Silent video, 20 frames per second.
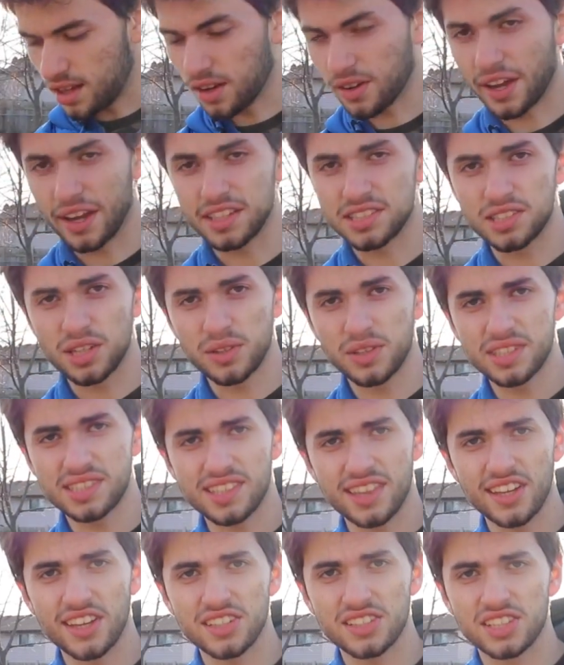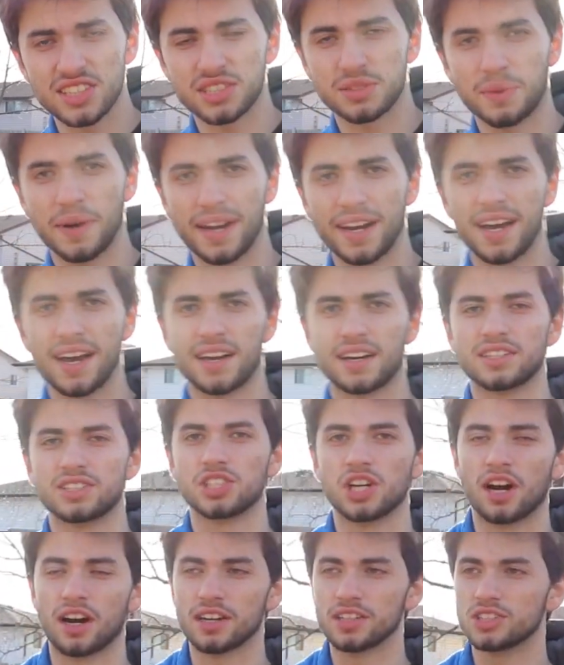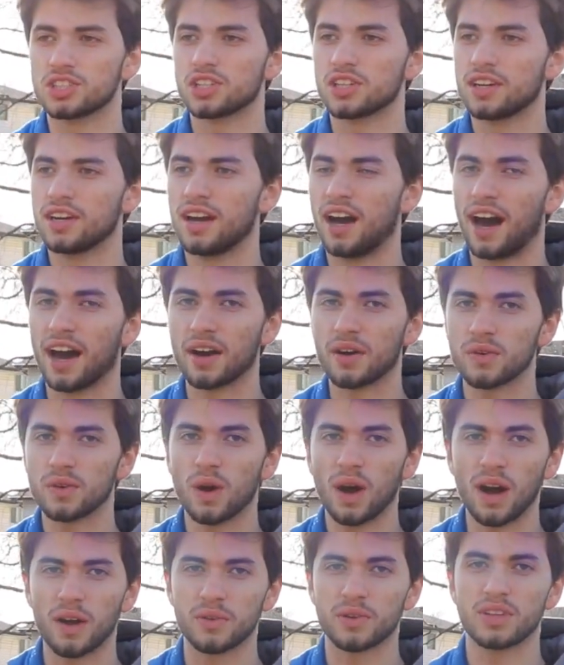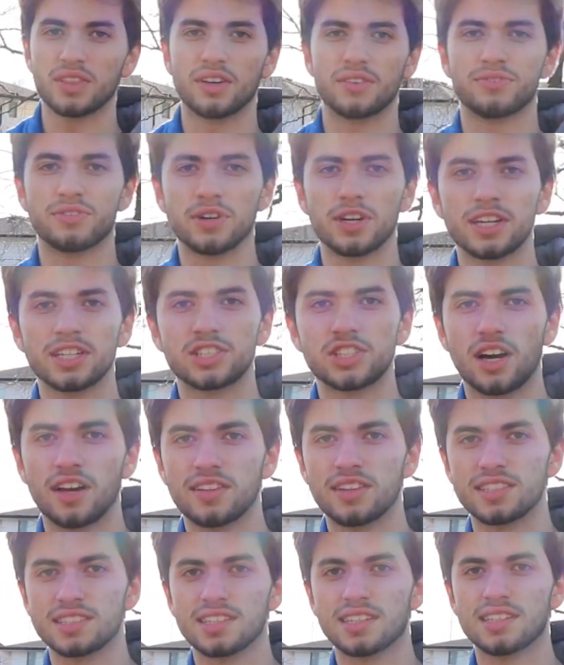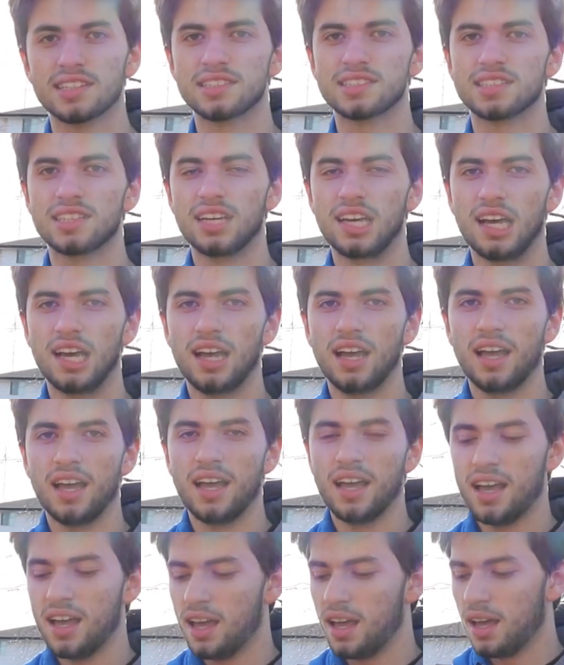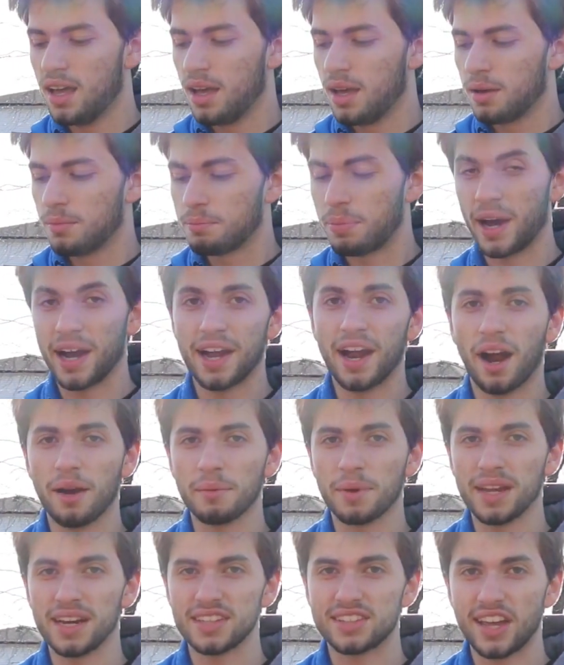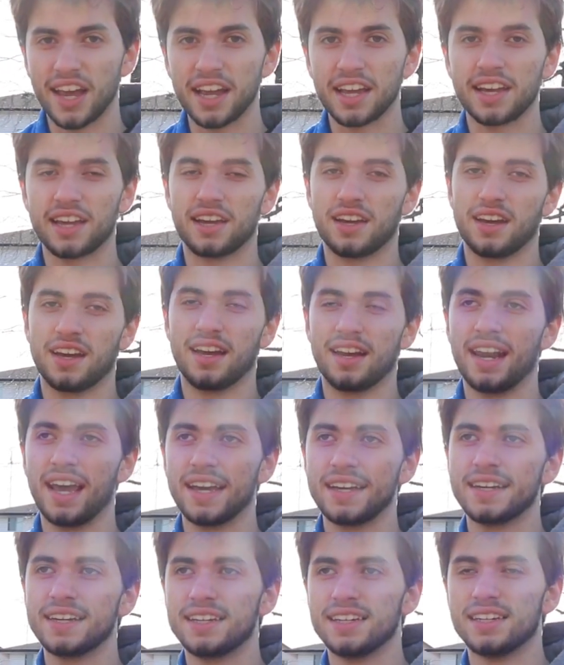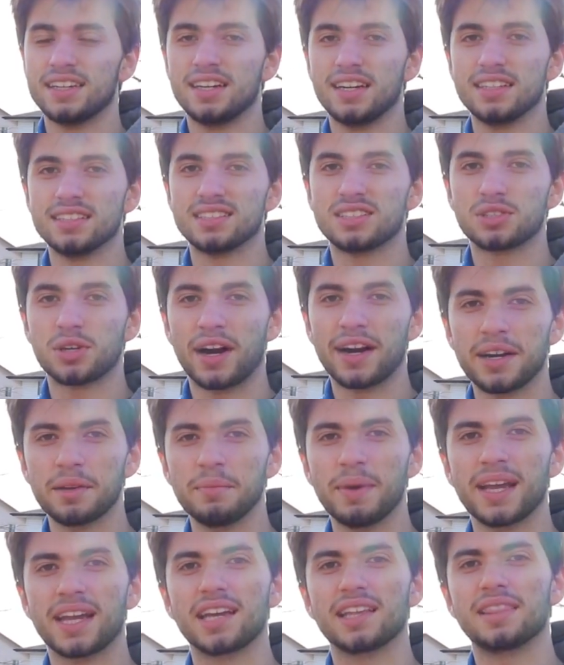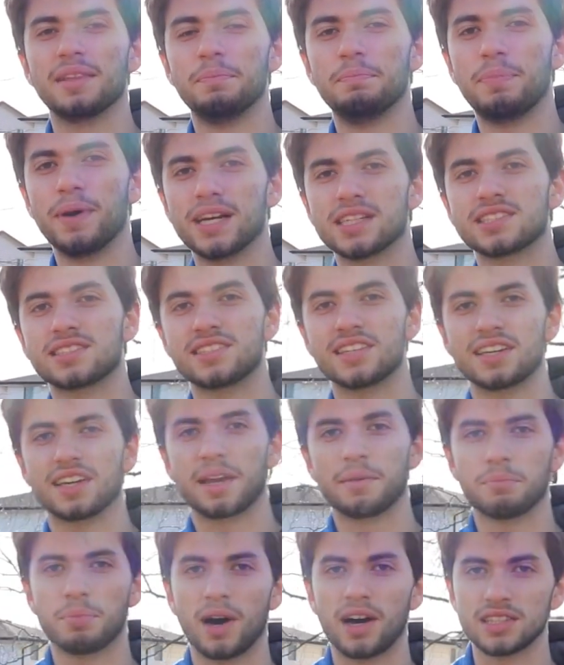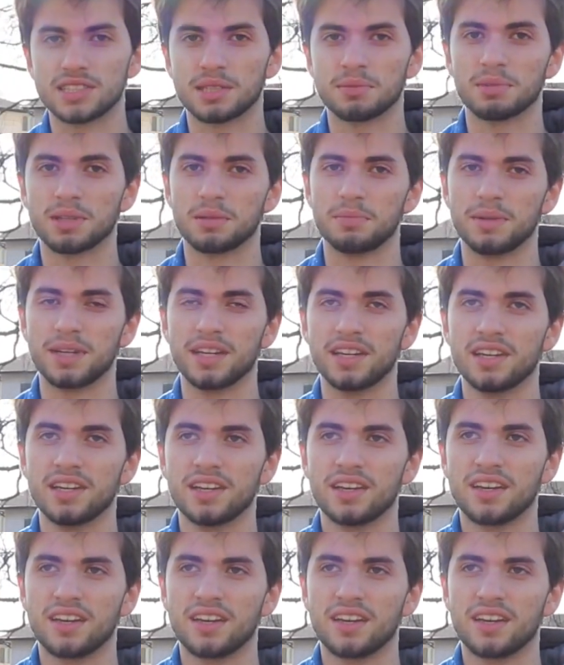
Okay, so this thing just ran out of charge. I don't know how good the footage on this is, but I'm gonna take it and edit it and try to make it the best it can possibly be.